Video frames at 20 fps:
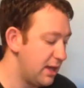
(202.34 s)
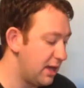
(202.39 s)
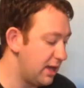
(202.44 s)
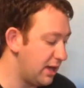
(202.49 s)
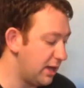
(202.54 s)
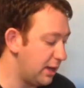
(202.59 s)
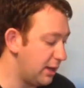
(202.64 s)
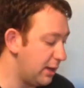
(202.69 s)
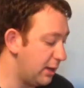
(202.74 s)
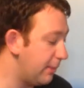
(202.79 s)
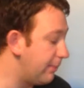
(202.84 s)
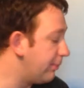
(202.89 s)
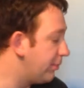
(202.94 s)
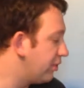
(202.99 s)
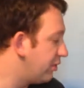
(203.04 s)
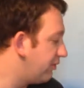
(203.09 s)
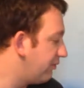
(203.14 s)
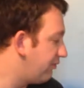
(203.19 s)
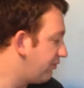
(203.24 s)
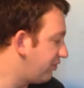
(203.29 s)

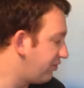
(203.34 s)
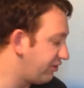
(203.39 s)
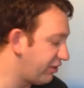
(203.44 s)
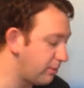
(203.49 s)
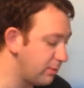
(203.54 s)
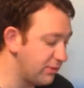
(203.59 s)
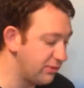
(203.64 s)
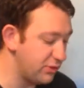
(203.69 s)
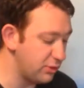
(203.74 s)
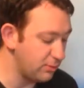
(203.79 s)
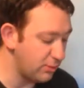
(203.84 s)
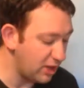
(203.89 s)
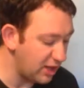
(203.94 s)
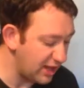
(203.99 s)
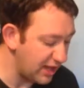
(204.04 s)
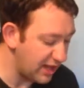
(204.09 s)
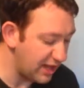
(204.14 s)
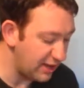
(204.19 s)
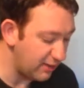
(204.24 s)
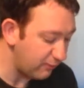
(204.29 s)
For some of them I'll
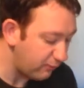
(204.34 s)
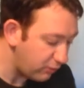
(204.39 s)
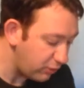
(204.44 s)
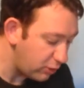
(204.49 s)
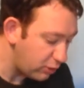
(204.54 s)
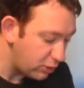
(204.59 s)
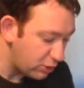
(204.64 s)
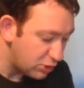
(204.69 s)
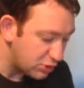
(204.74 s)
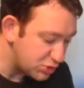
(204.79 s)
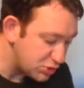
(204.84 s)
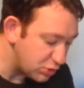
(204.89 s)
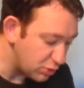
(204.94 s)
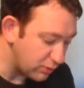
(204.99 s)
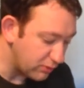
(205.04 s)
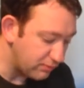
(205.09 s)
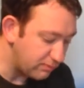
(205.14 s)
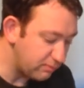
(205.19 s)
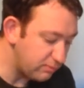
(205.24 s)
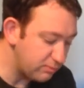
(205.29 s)
have
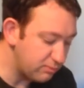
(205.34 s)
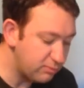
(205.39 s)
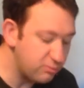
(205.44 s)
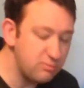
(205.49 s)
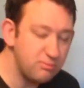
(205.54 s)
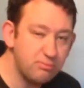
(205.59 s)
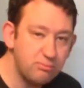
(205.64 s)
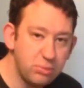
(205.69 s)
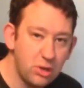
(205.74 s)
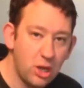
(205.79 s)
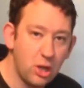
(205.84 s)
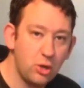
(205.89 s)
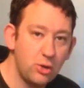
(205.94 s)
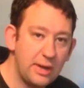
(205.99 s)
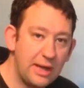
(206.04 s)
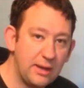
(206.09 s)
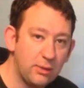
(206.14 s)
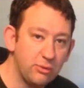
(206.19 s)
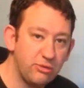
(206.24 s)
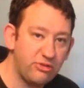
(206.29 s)
sort of
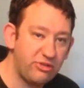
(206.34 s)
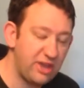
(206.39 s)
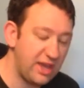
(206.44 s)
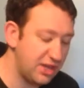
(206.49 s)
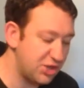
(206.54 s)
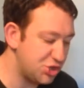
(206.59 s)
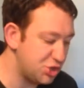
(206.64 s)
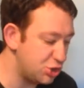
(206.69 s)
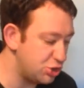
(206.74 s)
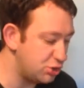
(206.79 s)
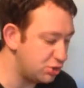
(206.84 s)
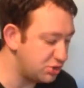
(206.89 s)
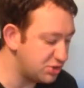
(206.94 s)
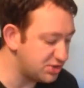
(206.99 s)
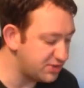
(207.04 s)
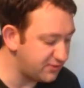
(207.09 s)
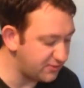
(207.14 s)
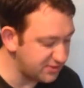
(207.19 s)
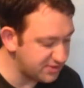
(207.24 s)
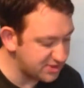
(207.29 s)
blown out
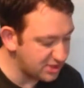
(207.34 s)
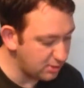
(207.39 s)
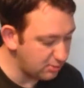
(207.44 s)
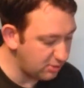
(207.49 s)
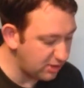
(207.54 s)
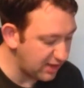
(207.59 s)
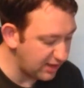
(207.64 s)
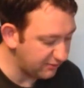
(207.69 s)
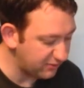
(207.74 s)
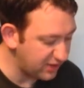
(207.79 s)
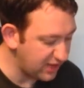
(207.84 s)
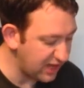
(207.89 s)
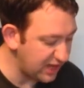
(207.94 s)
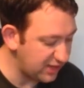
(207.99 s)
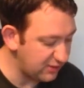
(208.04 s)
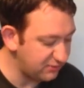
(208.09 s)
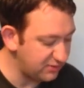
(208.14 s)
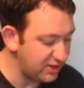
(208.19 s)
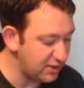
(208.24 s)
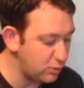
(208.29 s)
sections, for some I'll have
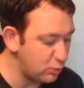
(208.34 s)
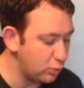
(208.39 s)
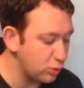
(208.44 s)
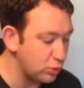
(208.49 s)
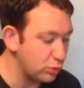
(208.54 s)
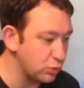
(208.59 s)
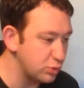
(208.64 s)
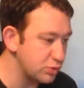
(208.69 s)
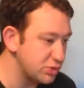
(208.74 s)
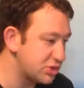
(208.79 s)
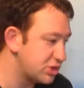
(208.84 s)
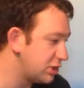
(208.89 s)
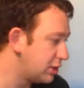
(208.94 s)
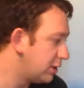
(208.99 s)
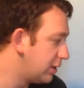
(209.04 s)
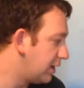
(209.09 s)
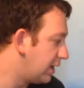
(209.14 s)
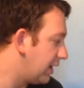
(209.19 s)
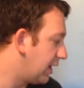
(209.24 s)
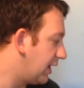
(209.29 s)
caved in walls.
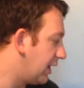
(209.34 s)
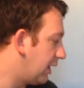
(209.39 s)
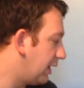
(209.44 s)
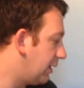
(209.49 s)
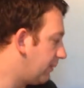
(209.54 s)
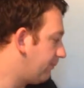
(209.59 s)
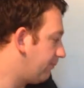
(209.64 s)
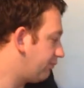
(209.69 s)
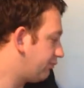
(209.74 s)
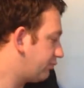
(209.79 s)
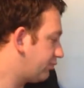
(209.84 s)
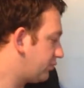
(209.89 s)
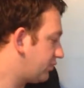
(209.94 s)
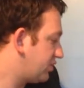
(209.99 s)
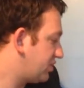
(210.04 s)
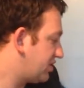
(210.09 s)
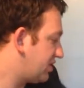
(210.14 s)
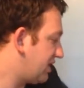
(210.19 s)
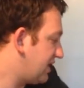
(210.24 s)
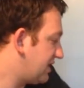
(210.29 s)

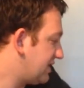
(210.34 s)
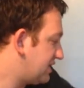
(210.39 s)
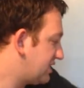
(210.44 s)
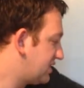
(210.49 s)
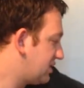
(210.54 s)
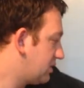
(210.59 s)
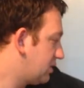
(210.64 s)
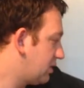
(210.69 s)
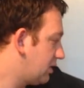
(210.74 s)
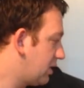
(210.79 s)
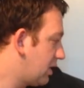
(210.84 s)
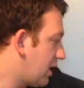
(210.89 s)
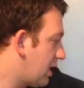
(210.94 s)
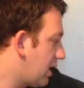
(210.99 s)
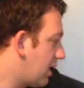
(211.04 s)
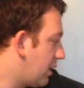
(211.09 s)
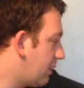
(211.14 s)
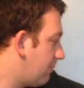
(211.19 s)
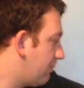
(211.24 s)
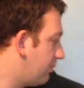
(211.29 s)
So that's
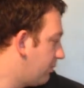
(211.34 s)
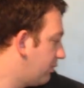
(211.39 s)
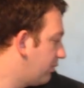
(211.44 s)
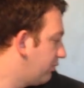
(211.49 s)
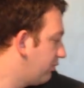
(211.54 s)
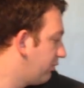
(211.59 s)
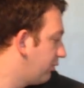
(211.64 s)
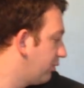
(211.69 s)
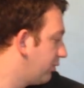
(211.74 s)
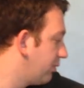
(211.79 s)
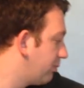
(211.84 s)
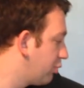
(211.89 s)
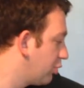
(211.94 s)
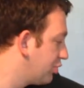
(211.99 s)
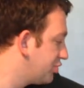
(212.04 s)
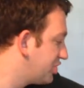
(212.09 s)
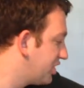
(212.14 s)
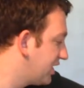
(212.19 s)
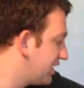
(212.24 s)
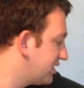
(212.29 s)
sort of the
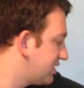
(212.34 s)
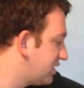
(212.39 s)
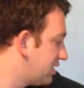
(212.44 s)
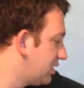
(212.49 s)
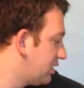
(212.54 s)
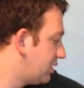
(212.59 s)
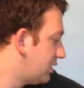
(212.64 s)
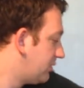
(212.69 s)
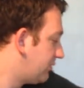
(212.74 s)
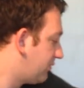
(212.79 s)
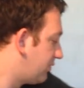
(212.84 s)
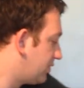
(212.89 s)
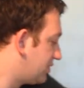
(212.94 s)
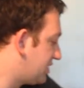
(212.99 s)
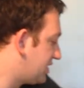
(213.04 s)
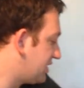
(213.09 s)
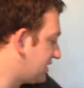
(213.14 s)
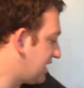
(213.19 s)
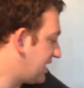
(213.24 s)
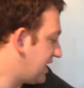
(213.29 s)
project for
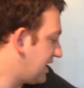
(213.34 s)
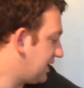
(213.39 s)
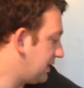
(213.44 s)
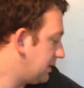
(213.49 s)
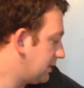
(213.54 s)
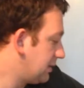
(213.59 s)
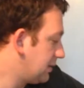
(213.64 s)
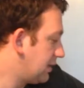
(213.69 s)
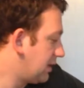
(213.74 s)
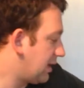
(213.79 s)
today.